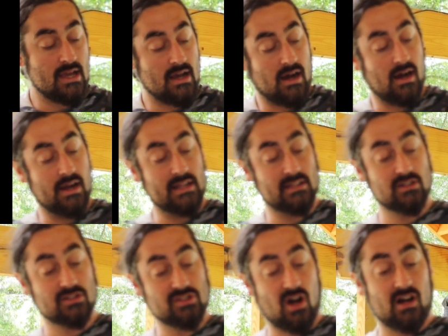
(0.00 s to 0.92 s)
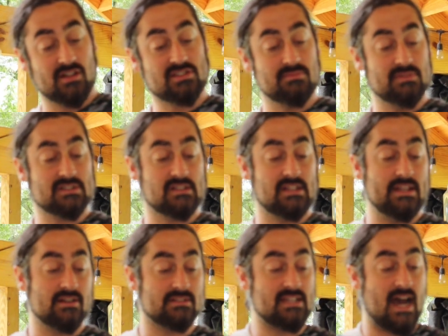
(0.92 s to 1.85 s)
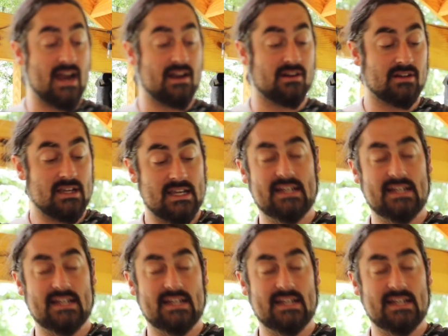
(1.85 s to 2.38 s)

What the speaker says: It looks awesome. It's cleaner, tighter.